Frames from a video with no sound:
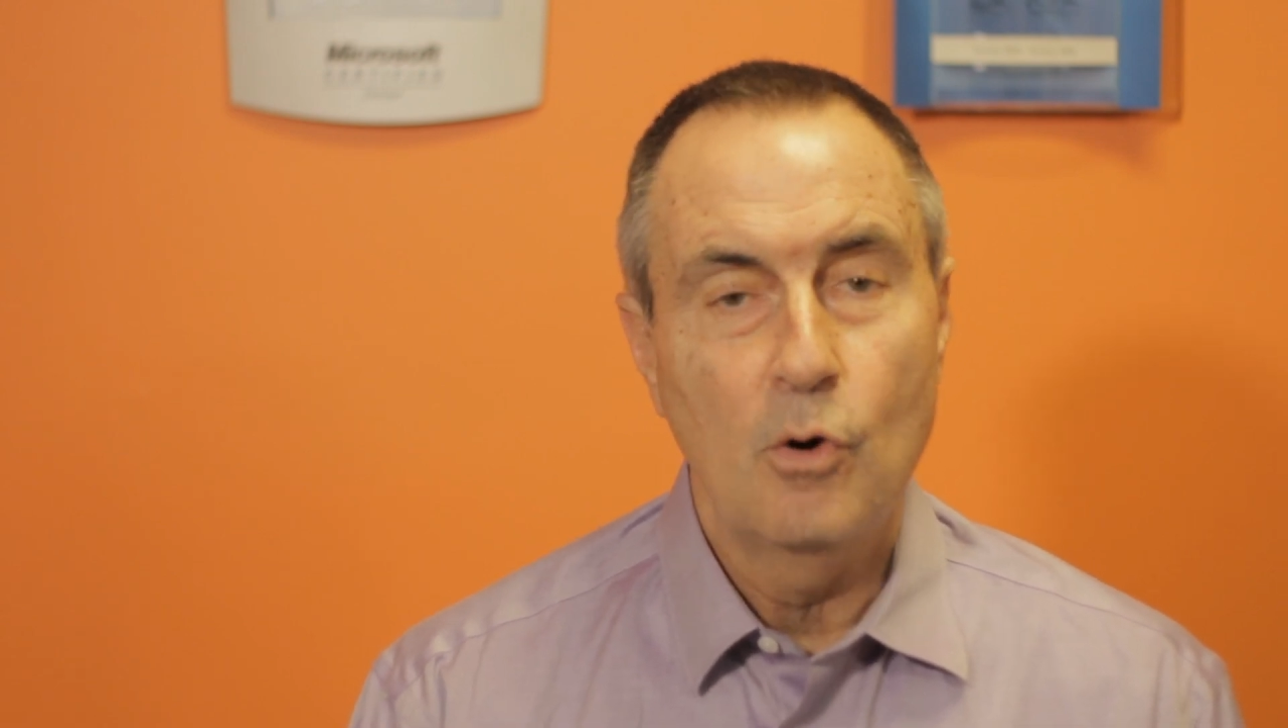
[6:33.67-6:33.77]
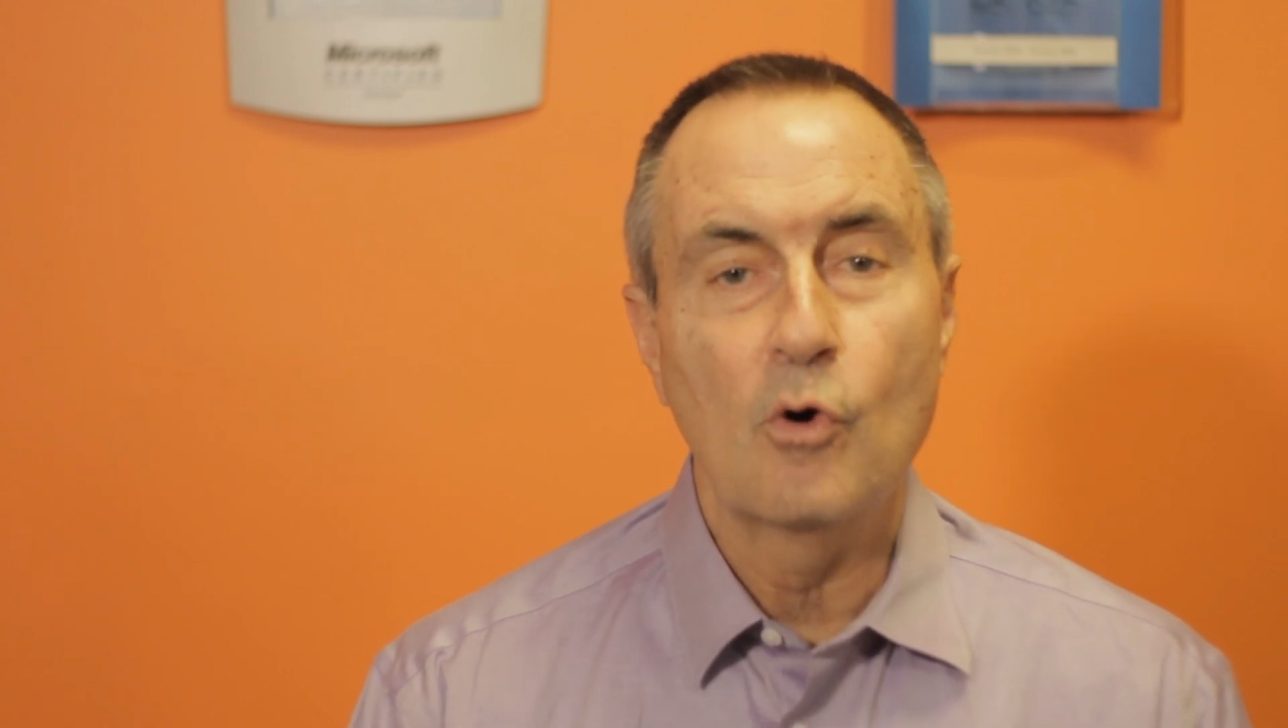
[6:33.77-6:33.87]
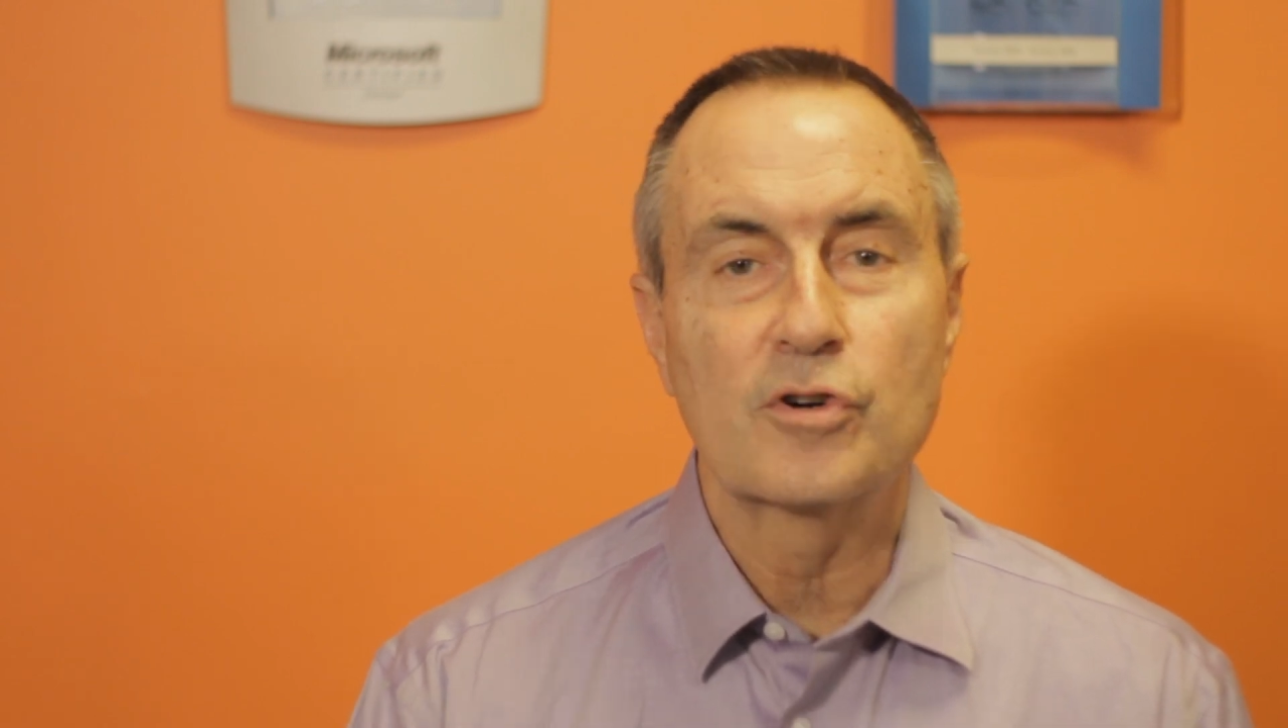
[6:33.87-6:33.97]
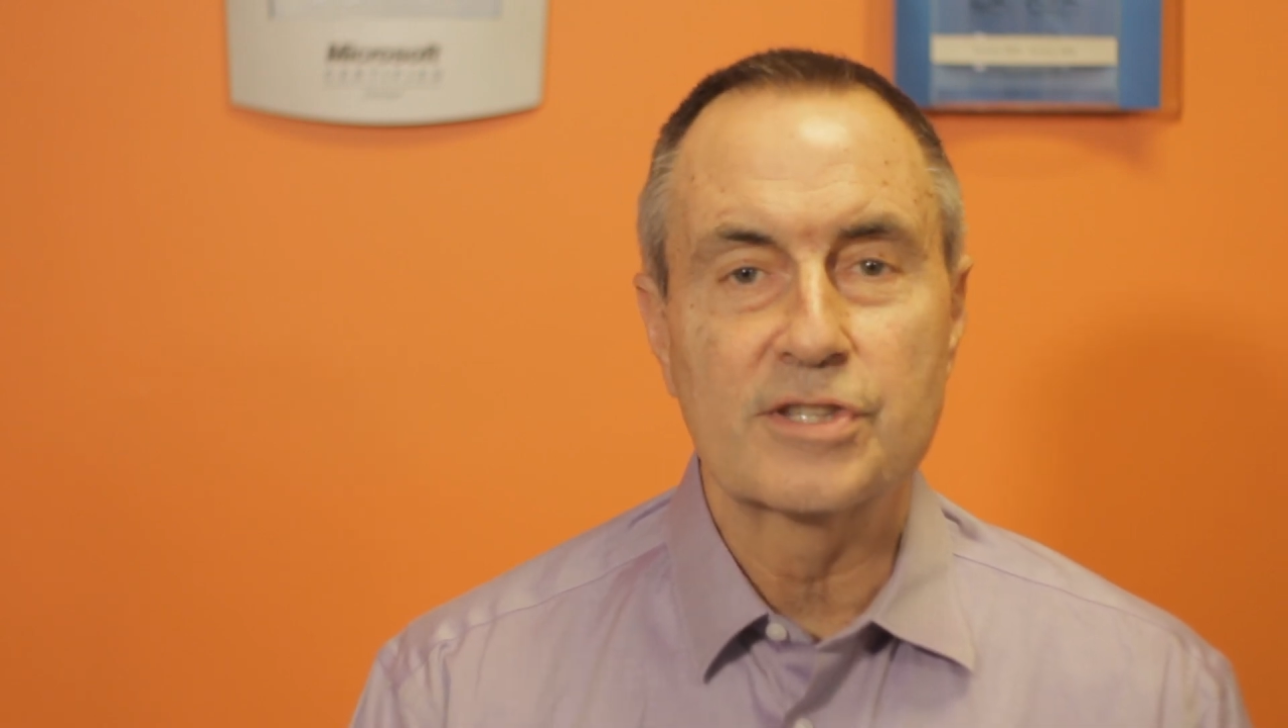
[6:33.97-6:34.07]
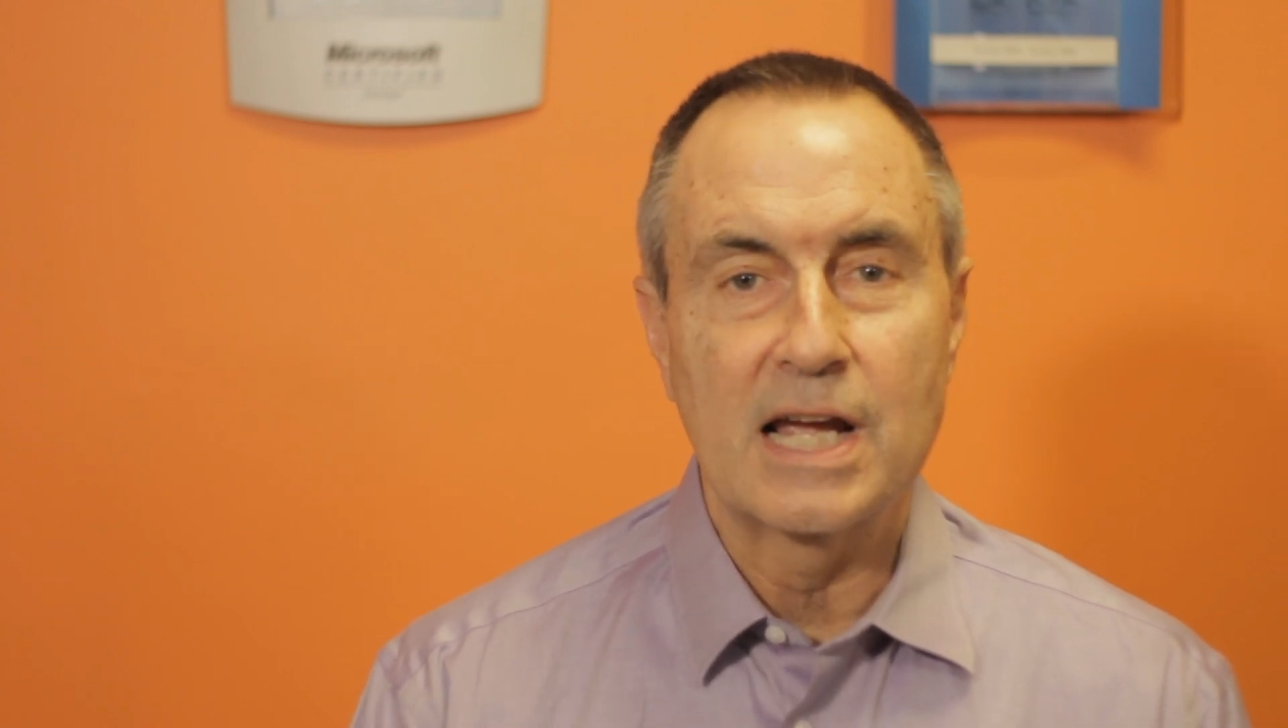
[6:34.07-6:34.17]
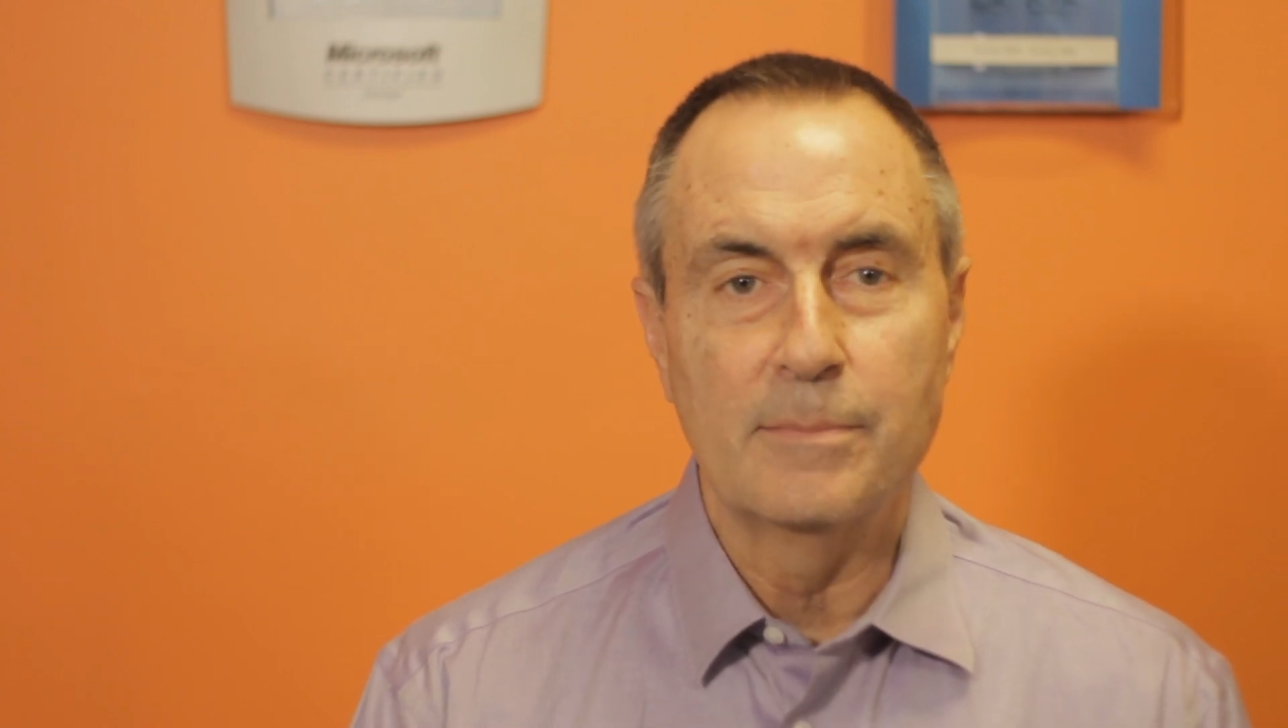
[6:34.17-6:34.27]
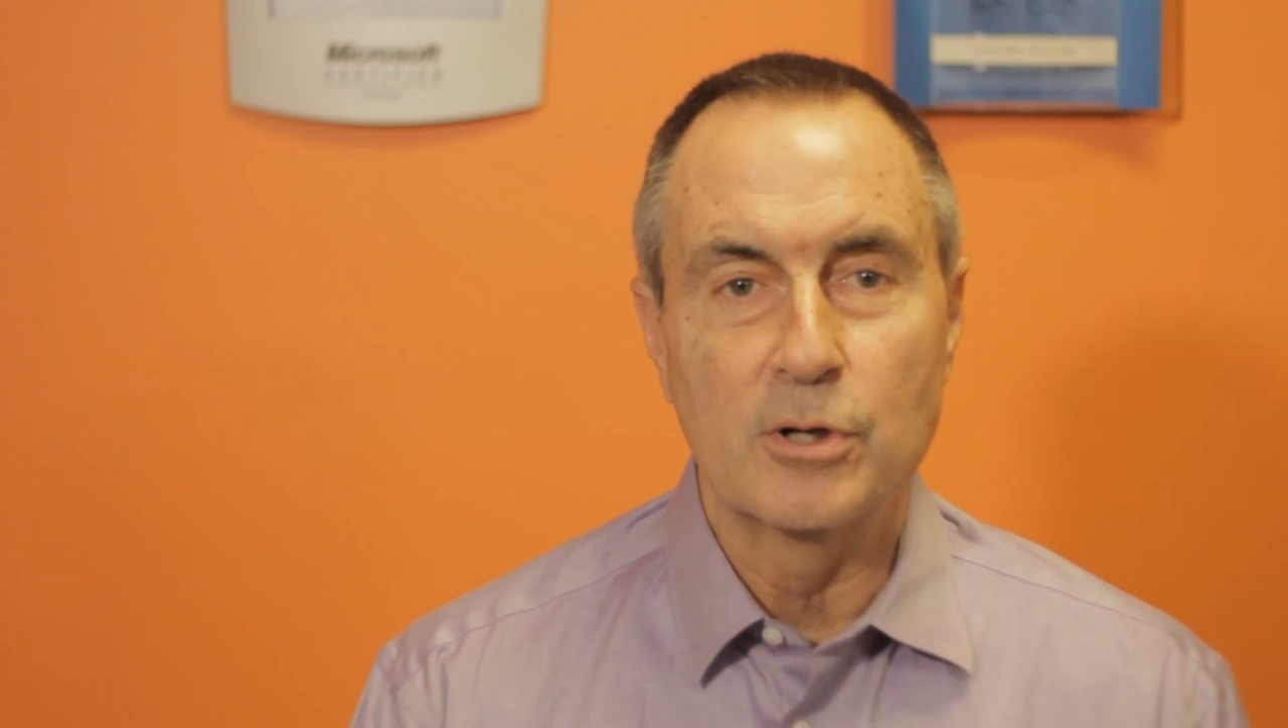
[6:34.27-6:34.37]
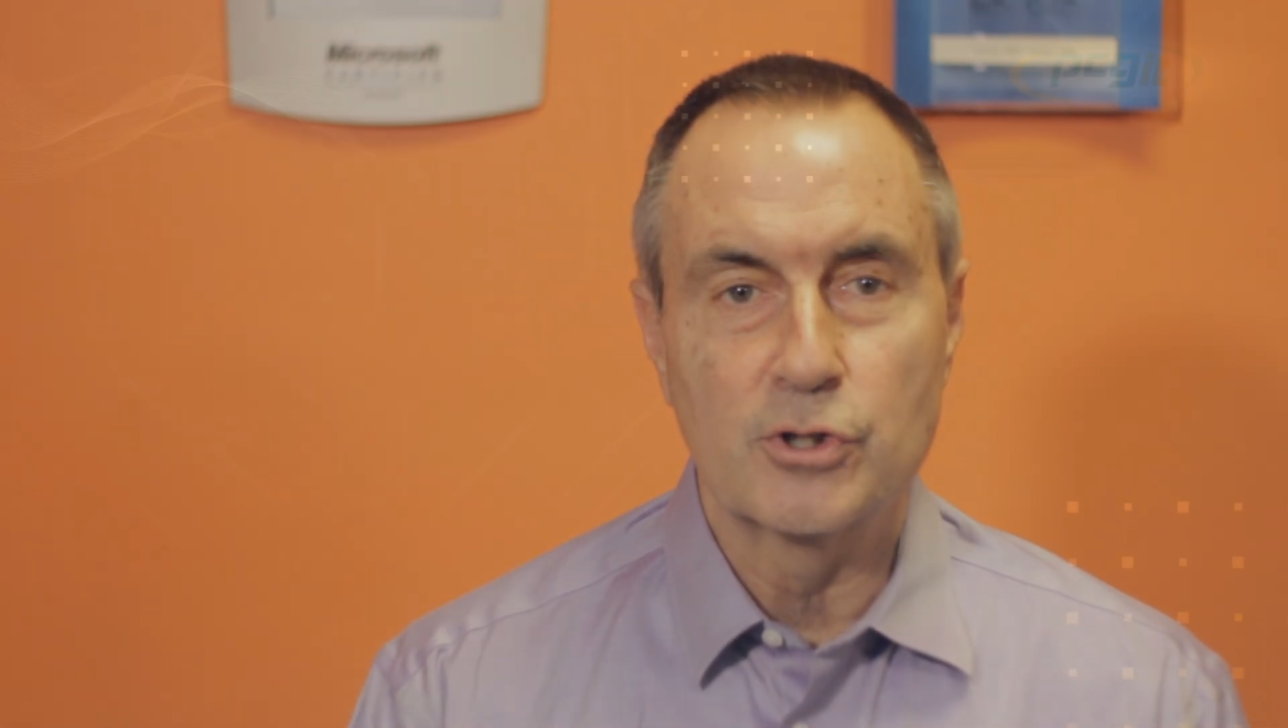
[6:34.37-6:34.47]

or cyber